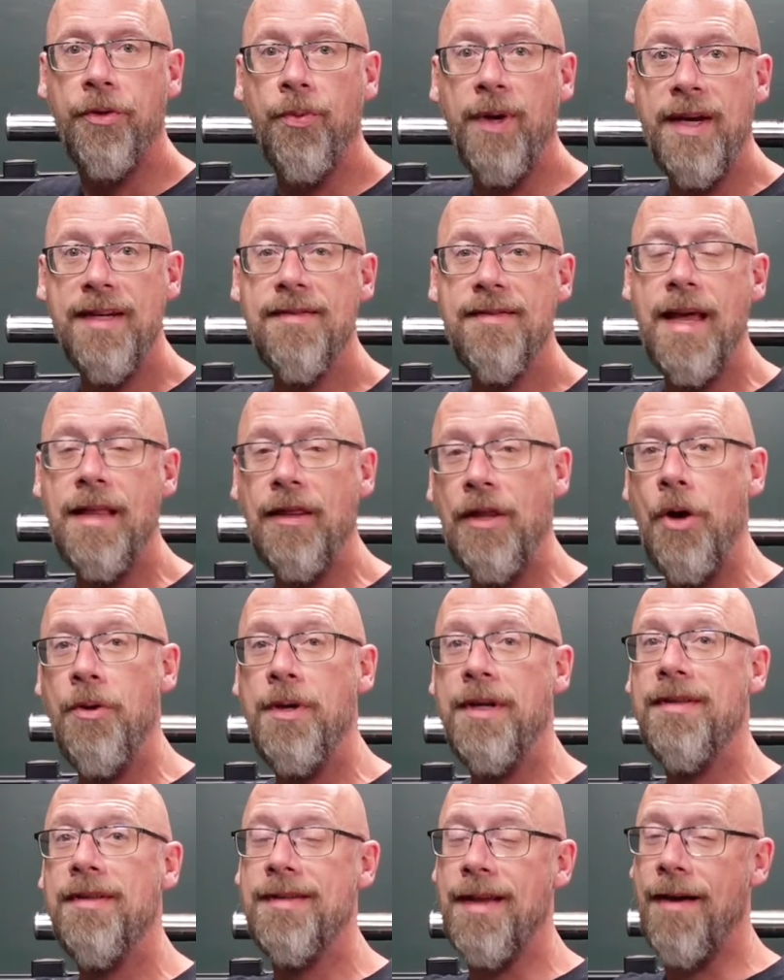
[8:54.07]
reason I
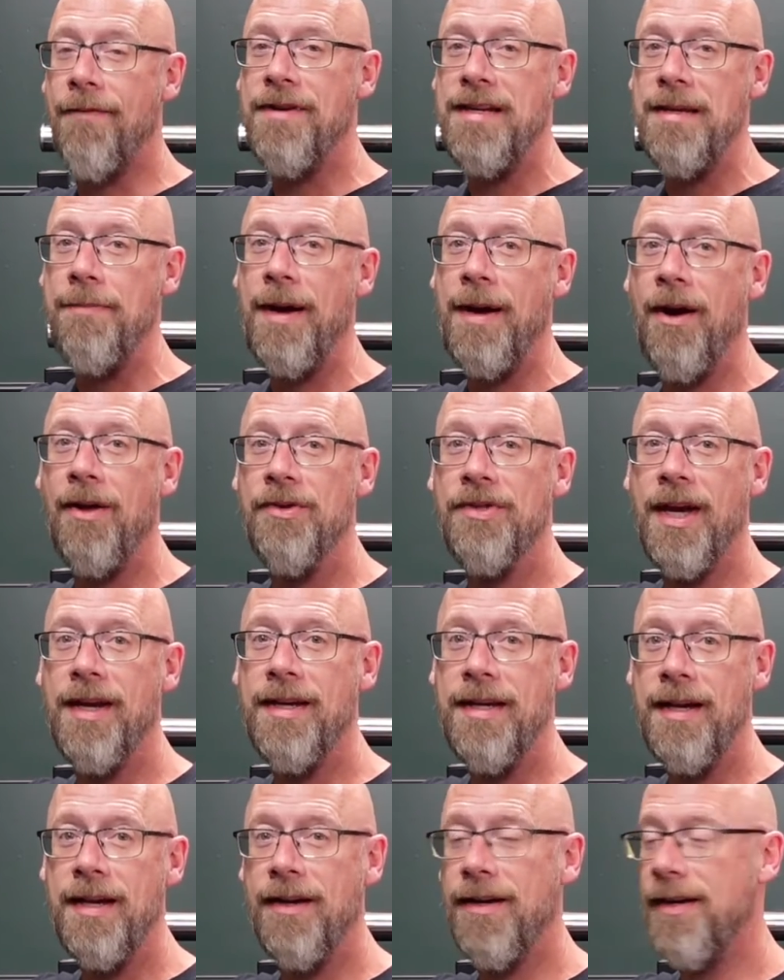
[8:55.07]
loaded 70 pounds on
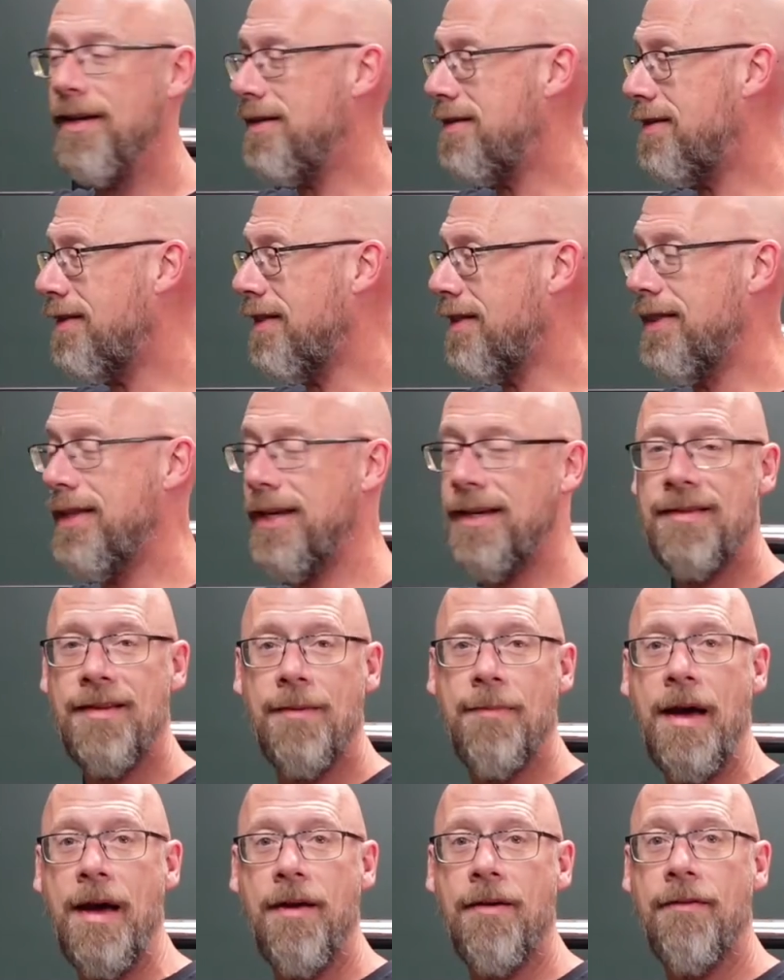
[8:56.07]
here is this
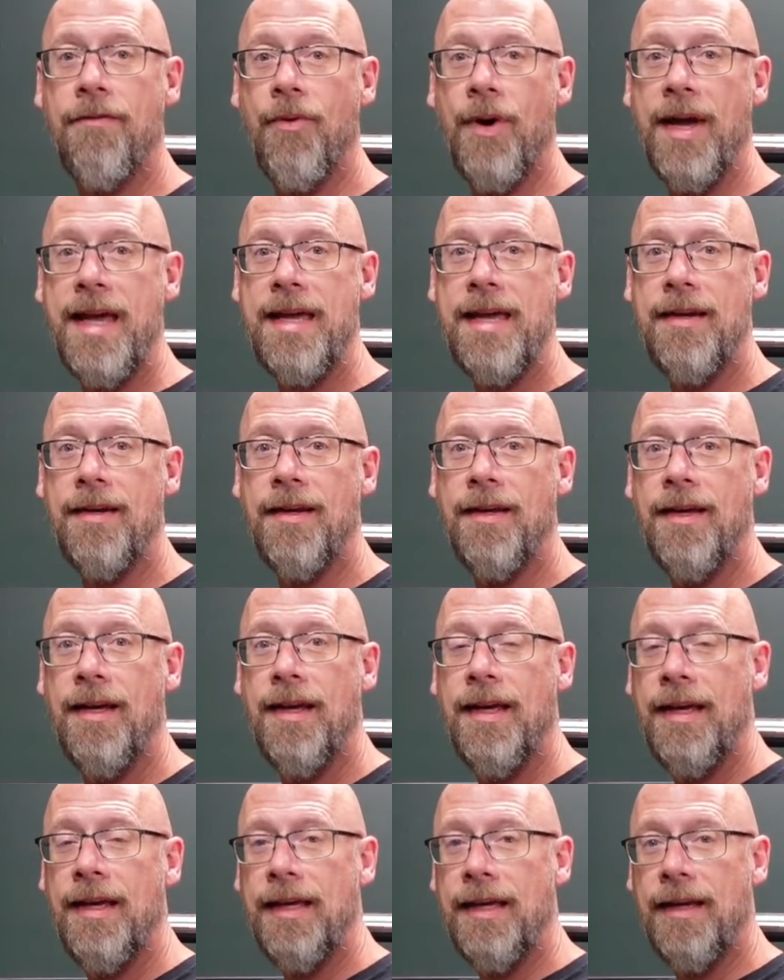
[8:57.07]
amount of weight
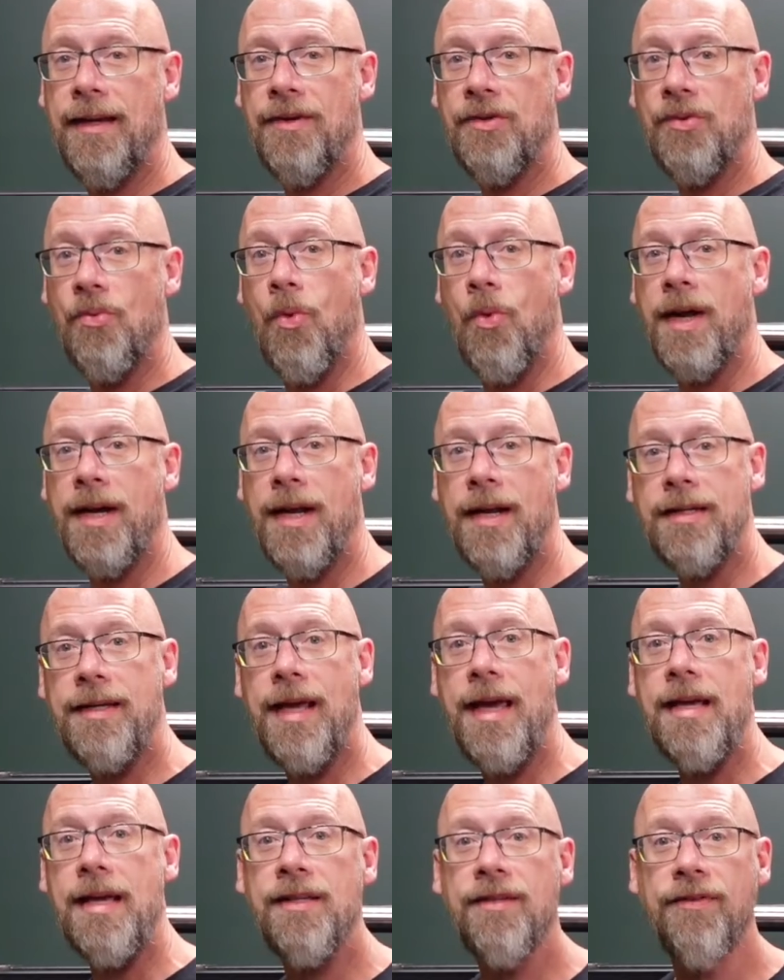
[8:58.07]
is what it
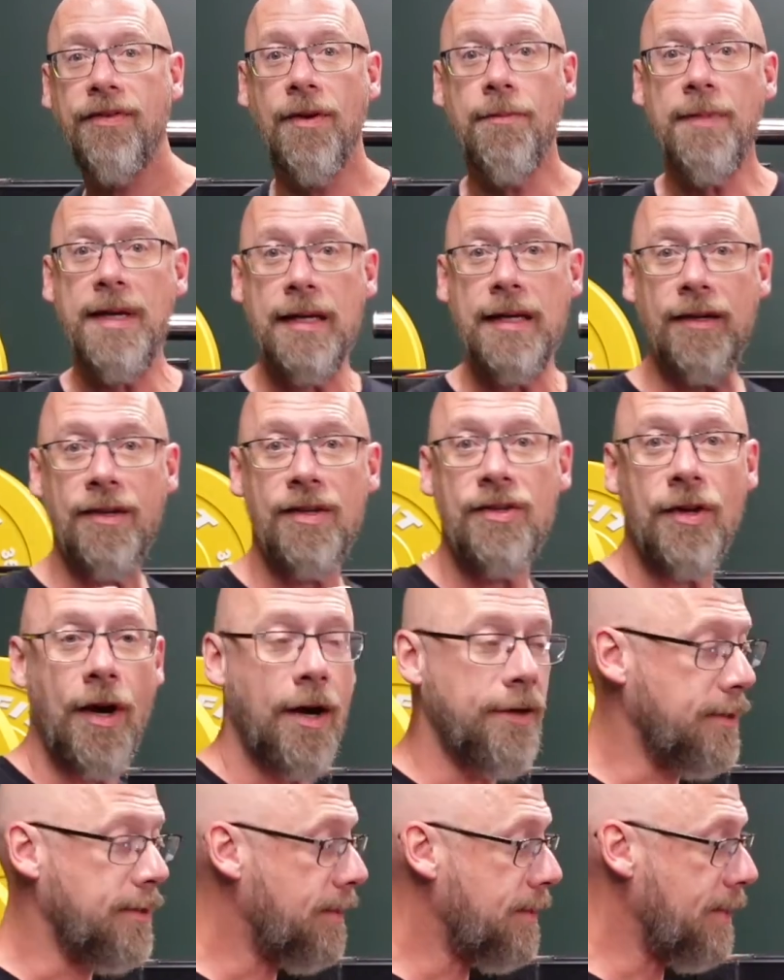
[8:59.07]
takes for me to
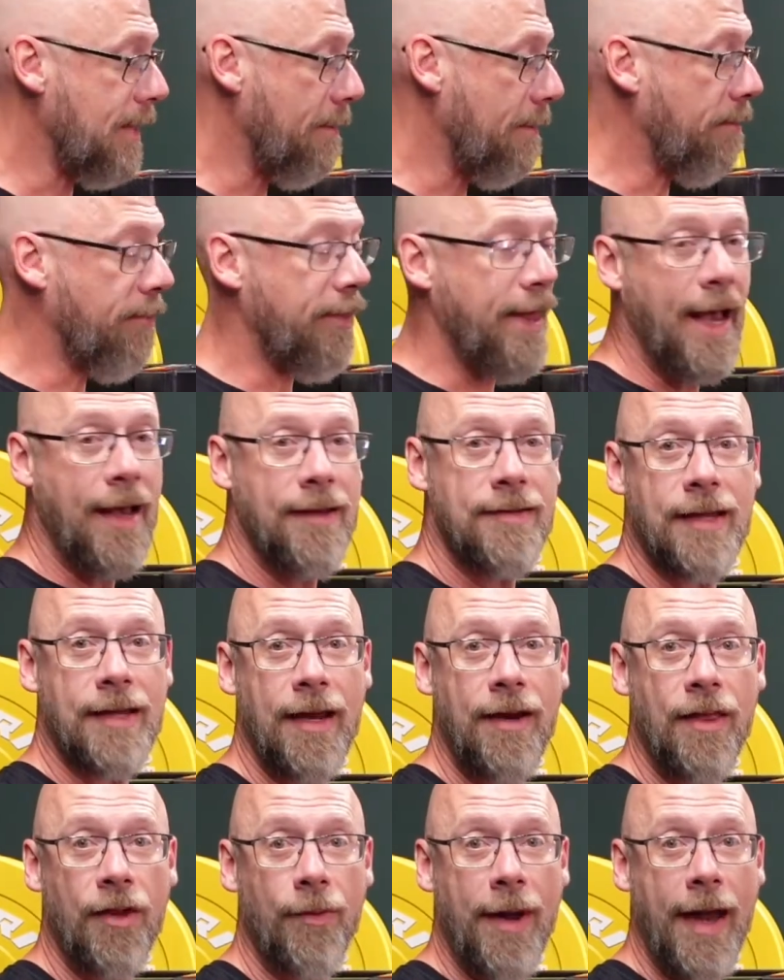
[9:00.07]
start to tip that
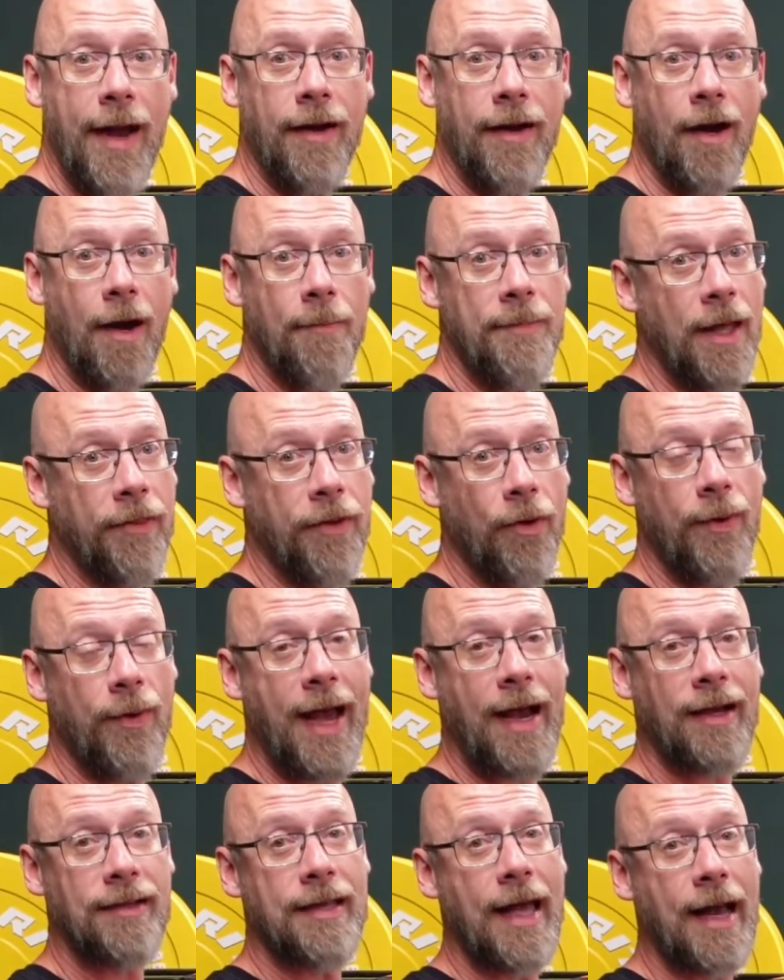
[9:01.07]
side of the rack up. Now the
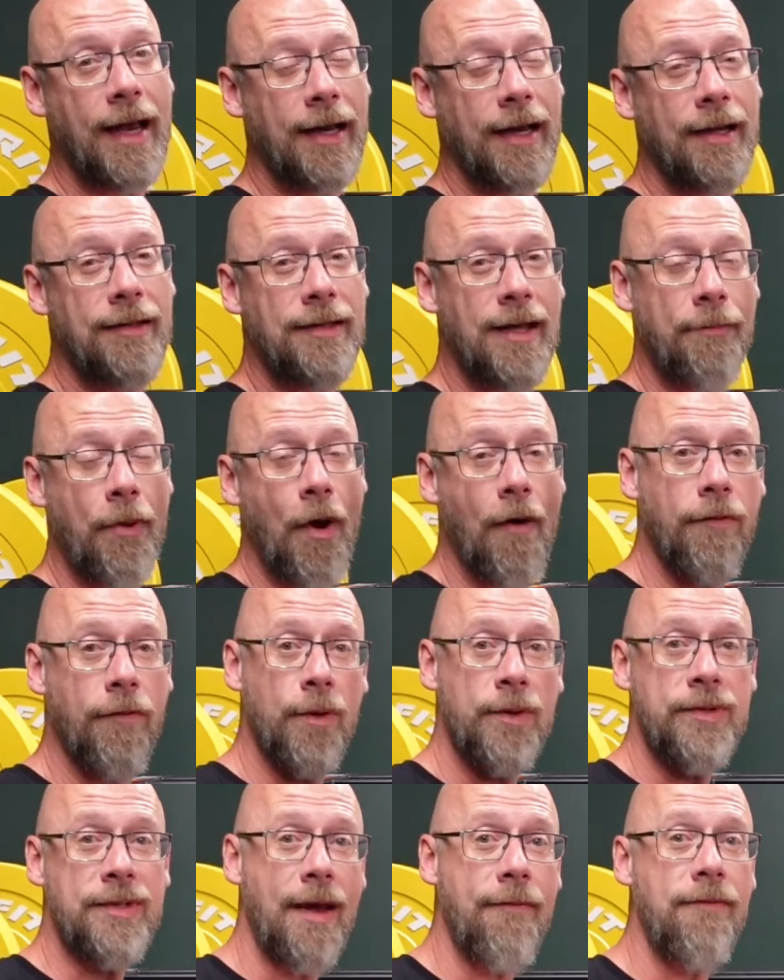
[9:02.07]
rack's not going to tip
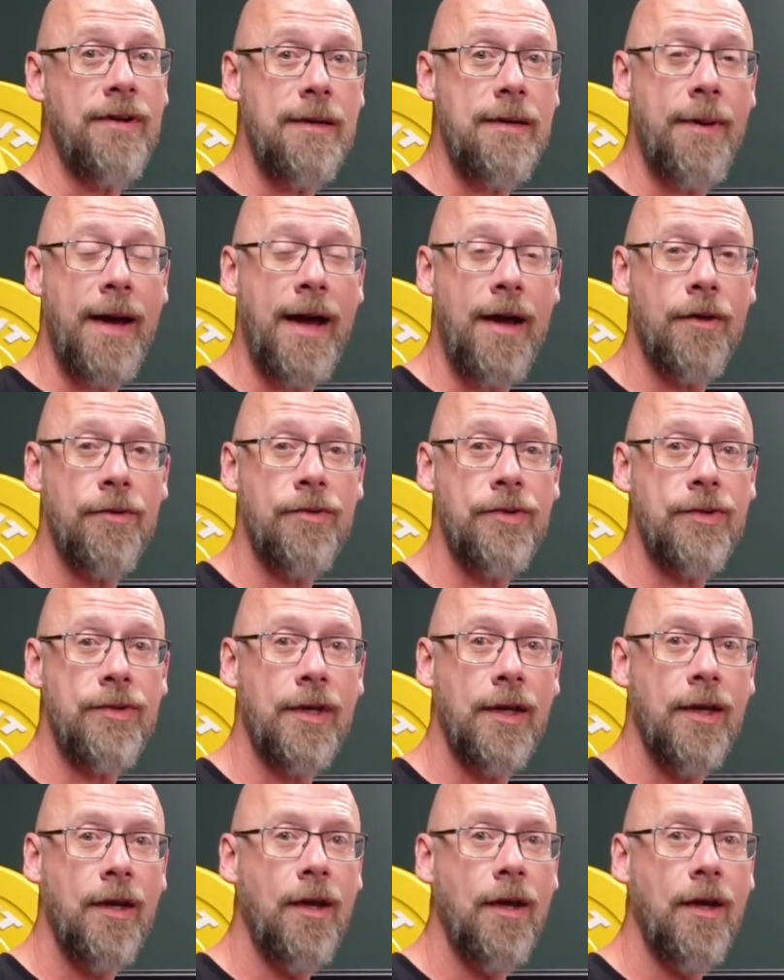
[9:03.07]
over 70 pounds.